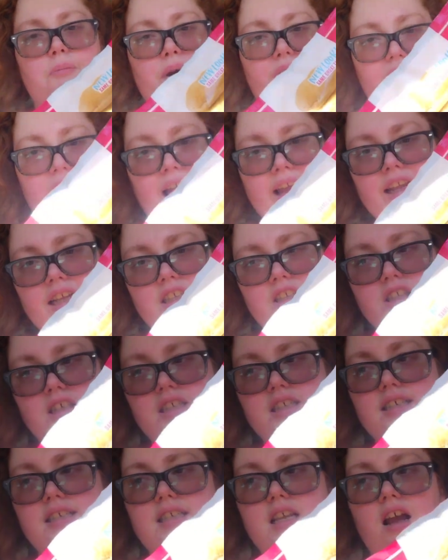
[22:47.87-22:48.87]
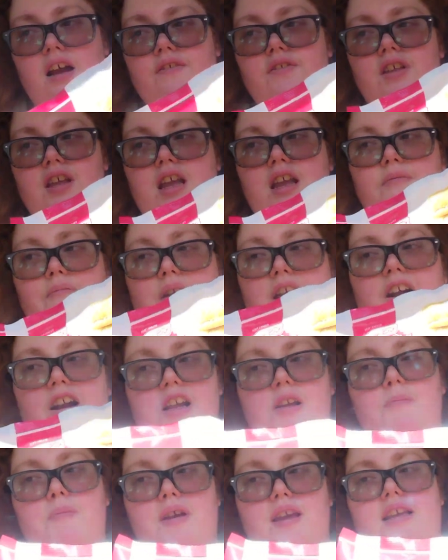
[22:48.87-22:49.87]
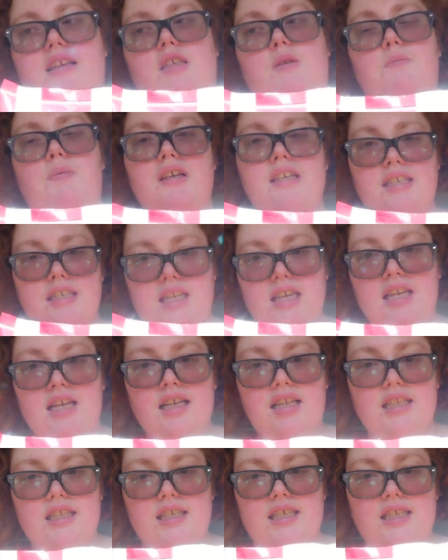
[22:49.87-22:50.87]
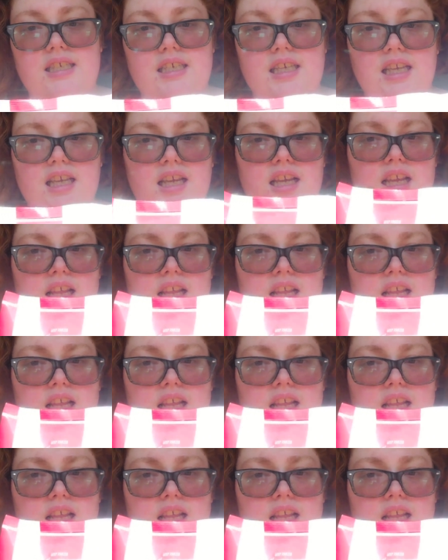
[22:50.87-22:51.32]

packages of the Mary B's biscuits.